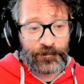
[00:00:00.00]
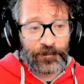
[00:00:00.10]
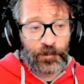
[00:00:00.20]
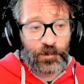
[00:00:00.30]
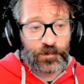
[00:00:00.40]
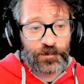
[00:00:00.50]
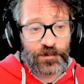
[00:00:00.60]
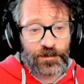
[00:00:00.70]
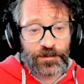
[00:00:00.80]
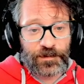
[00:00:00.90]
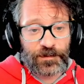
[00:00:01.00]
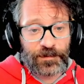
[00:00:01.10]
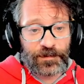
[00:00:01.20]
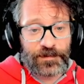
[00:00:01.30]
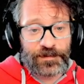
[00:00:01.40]
But we'll just
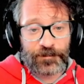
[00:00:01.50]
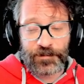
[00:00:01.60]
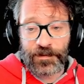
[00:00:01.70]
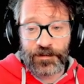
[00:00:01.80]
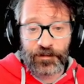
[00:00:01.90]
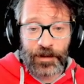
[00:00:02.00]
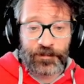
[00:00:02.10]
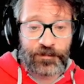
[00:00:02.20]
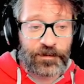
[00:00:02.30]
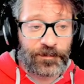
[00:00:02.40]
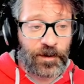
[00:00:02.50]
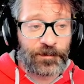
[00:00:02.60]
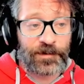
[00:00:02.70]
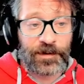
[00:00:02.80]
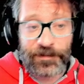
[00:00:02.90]
stick with the sniper for the
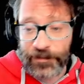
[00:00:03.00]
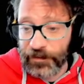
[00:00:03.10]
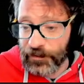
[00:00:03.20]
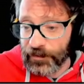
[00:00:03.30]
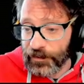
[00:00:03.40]
moment, I think.